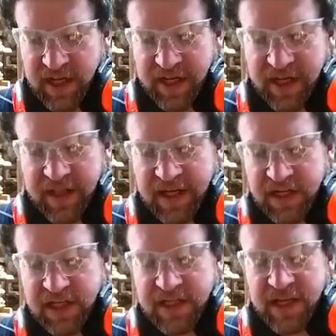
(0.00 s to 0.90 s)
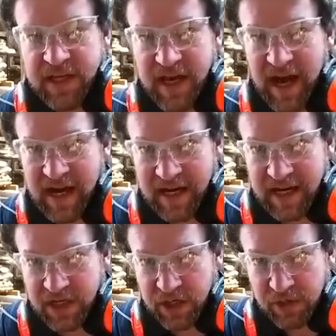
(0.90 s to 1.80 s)
Now this is the
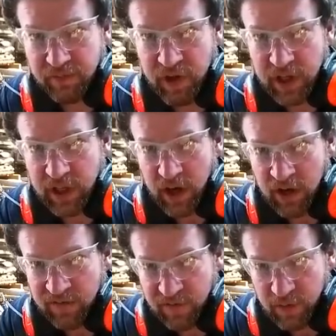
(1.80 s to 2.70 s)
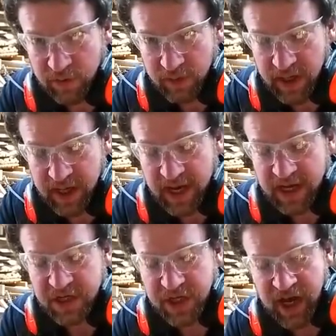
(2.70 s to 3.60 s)
9-inch running 043 gauge,